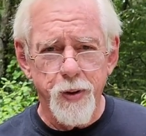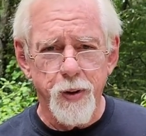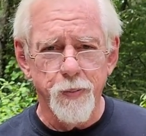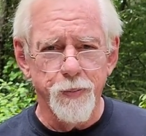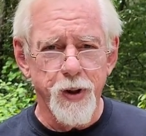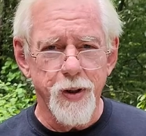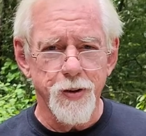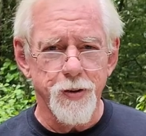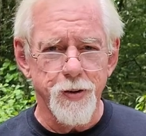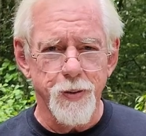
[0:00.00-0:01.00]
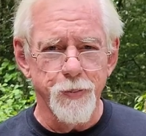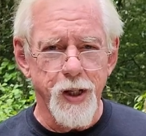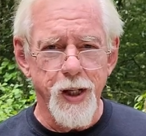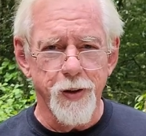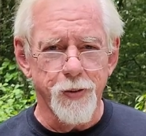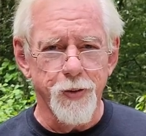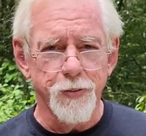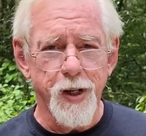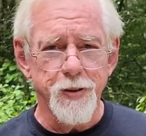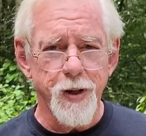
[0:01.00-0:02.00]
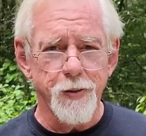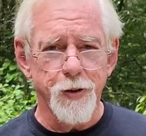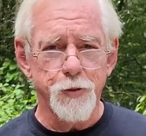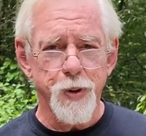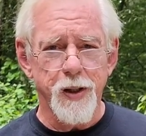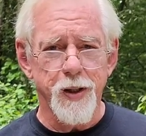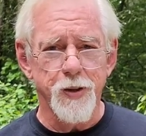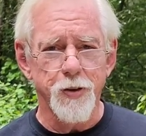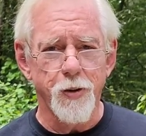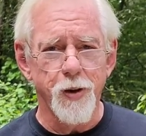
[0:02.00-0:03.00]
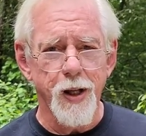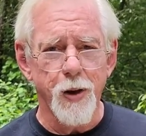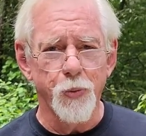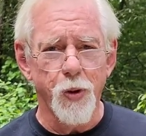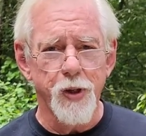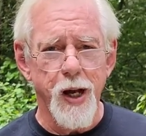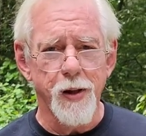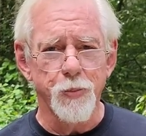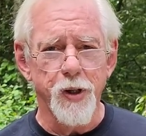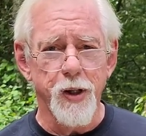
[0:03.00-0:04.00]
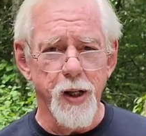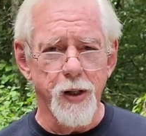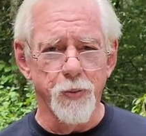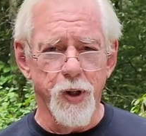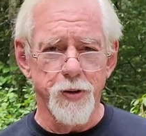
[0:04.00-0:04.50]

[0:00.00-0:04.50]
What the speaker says: and because it's a mechanical device, I don't expect that it's all that well calibrated anyway,